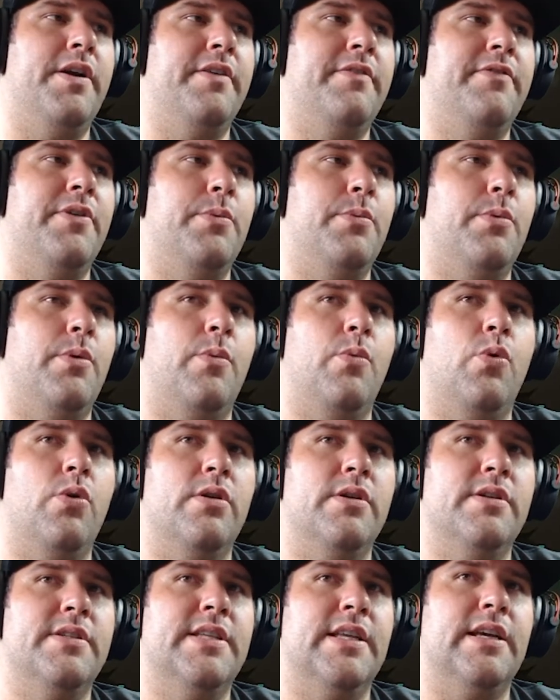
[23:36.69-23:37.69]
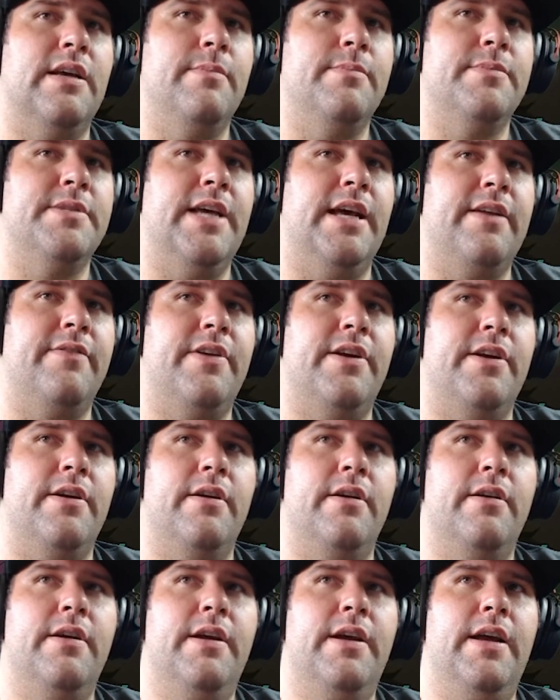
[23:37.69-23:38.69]
of the rewards that comes out of
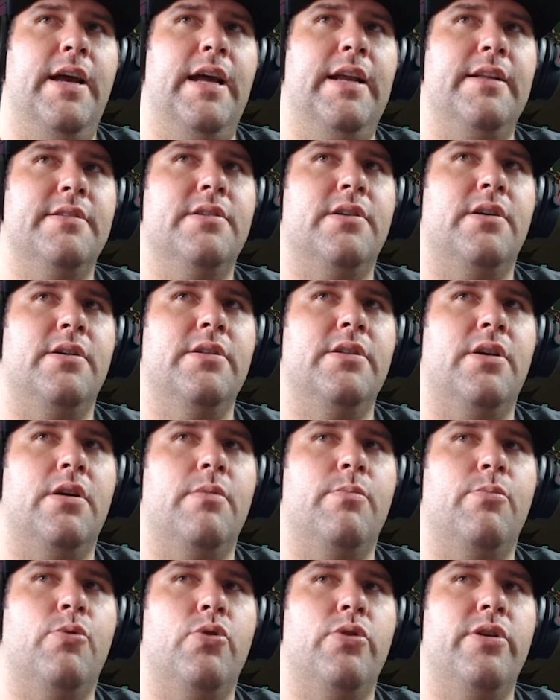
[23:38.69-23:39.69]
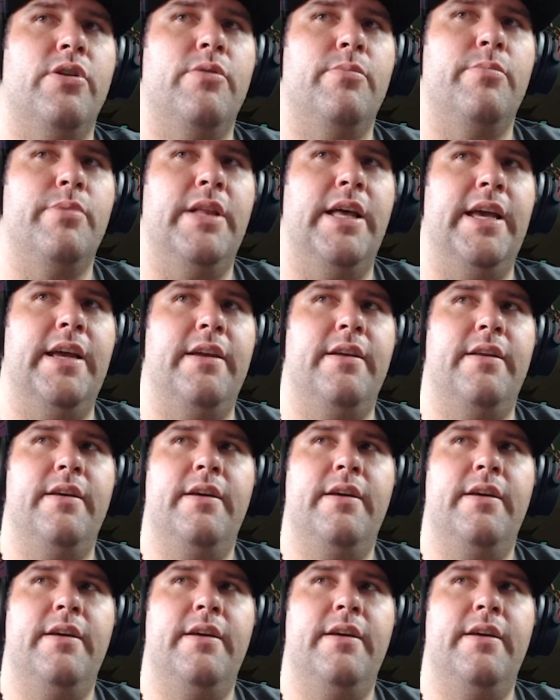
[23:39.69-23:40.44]
here, and it's called an arboreal blade.